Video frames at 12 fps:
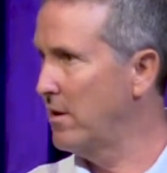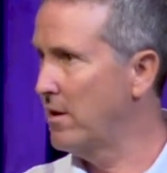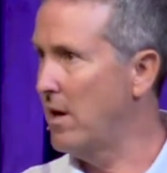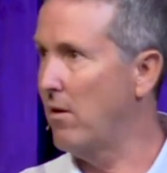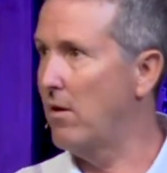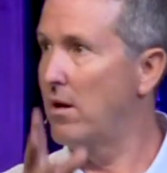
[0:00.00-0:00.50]

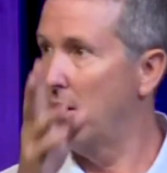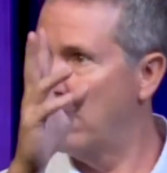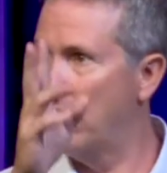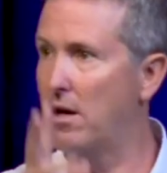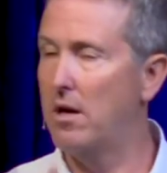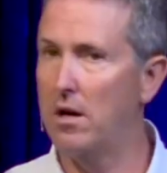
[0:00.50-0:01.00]
Now,
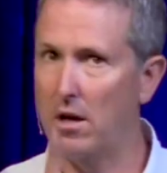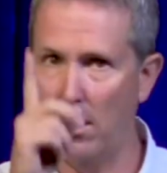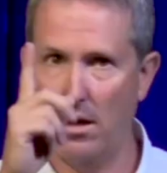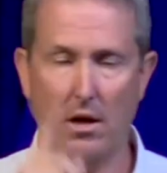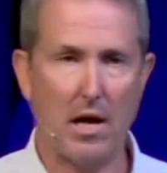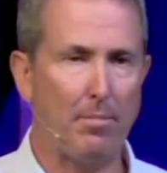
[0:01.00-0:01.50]
a,
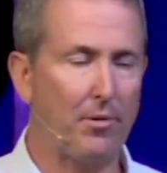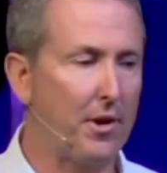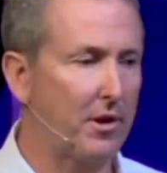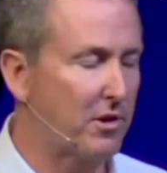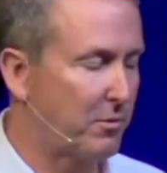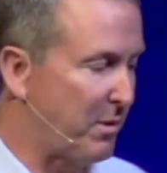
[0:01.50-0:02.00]
a couple
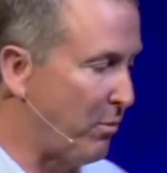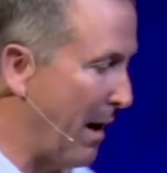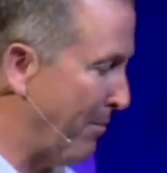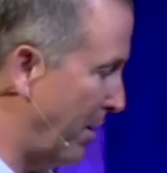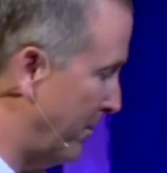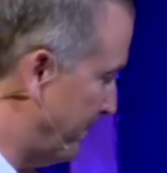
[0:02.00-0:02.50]
things as we
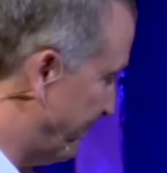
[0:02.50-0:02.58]
wrap up.